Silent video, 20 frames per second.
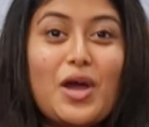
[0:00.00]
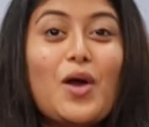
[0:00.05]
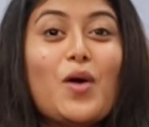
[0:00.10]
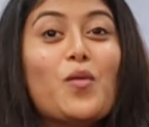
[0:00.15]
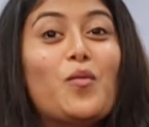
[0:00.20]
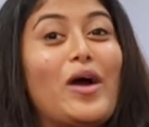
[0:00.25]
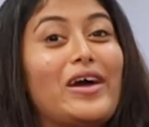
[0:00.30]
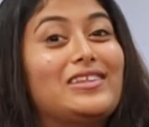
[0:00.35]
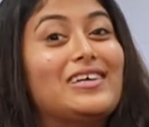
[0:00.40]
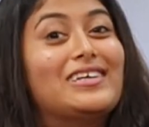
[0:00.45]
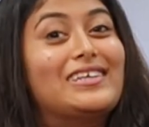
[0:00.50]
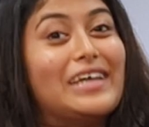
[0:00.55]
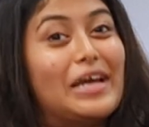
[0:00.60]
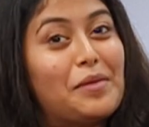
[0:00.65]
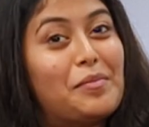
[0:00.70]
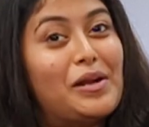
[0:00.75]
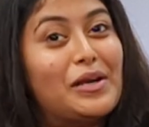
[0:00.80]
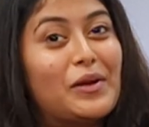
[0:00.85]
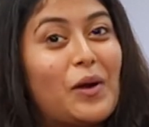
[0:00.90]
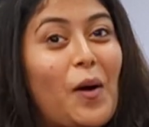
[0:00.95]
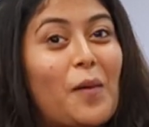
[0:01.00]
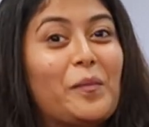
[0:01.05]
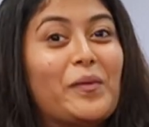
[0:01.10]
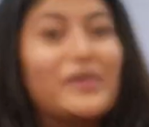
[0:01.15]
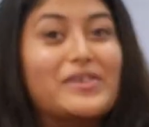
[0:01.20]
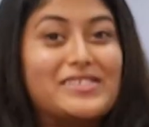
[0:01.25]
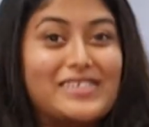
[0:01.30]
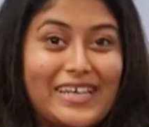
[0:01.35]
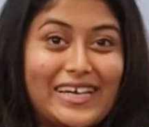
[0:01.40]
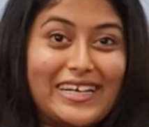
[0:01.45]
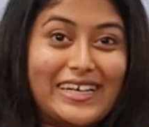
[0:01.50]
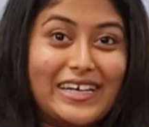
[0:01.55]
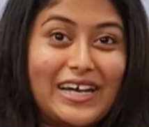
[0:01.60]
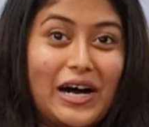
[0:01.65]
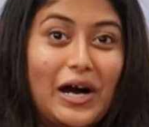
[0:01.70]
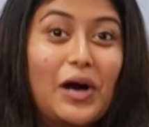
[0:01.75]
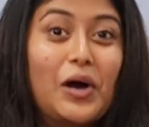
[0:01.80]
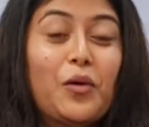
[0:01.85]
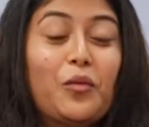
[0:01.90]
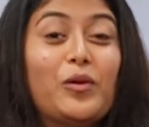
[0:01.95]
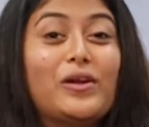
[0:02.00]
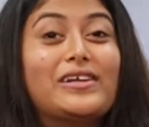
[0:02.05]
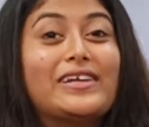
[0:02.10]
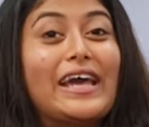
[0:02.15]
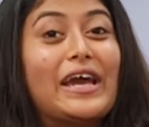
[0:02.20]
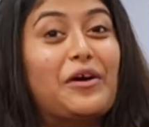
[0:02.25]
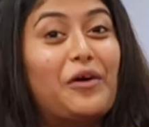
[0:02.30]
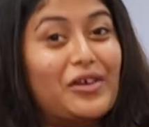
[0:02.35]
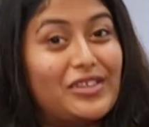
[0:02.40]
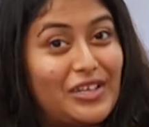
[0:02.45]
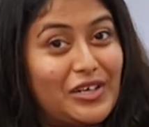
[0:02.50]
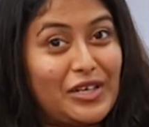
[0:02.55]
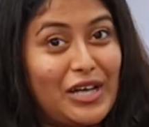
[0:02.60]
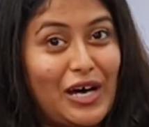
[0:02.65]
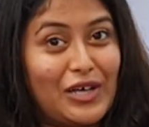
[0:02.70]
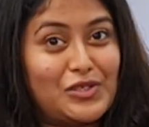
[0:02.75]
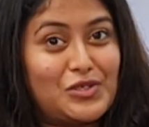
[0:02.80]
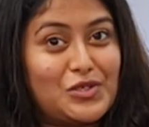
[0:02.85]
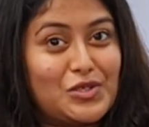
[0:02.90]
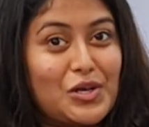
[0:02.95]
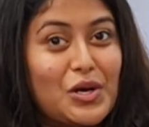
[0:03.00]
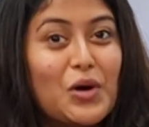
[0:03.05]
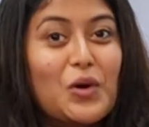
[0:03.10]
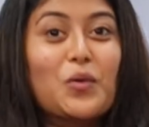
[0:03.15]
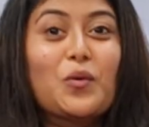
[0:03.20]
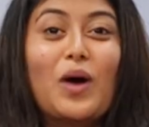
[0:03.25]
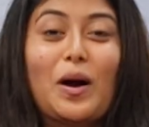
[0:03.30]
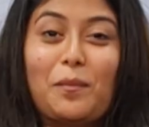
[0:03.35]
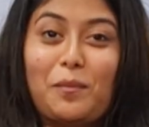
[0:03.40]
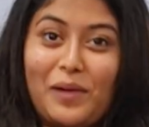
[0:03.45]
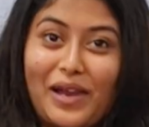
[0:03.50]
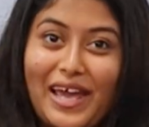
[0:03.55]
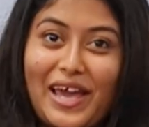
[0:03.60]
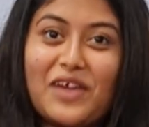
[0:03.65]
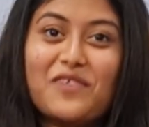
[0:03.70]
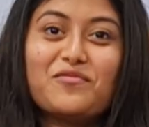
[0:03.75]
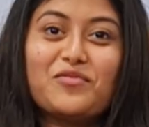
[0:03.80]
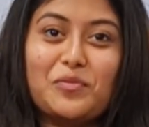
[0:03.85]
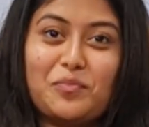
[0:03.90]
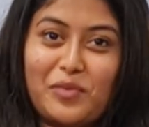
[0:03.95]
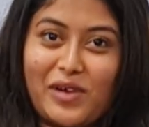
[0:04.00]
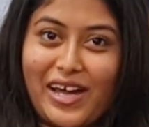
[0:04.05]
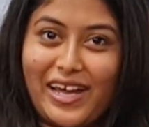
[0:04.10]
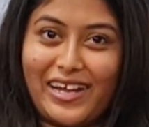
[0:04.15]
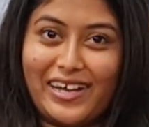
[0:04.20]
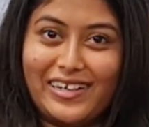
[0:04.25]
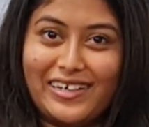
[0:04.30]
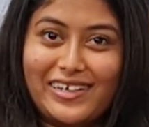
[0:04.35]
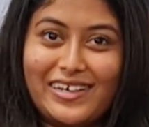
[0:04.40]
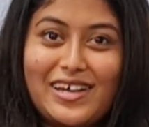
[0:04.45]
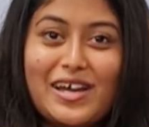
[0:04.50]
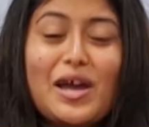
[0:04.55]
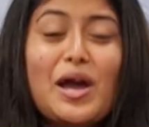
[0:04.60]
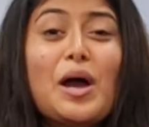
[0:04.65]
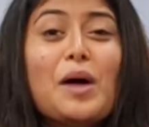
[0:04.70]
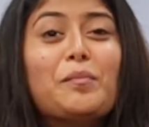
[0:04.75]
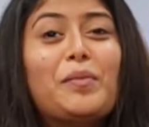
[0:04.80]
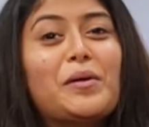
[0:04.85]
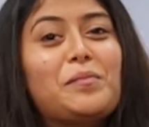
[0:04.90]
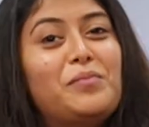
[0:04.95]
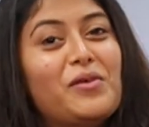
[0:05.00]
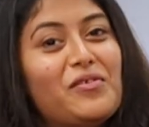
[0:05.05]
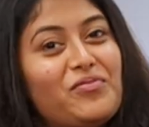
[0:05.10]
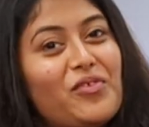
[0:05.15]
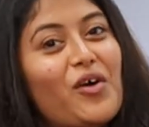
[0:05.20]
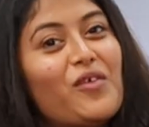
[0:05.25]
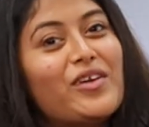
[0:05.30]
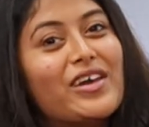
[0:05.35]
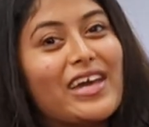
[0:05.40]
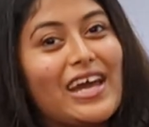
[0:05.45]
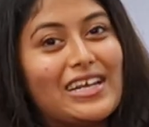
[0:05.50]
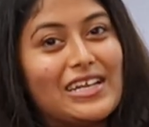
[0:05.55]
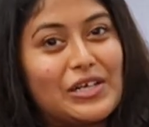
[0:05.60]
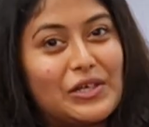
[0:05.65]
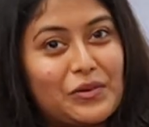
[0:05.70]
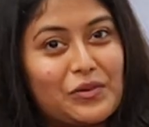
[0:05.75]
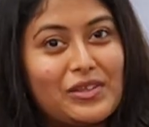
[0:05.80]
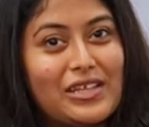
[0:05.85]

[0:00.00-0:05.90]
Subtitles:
where the table toppers India will take on the Dutch, who are playing for pride. But before we get into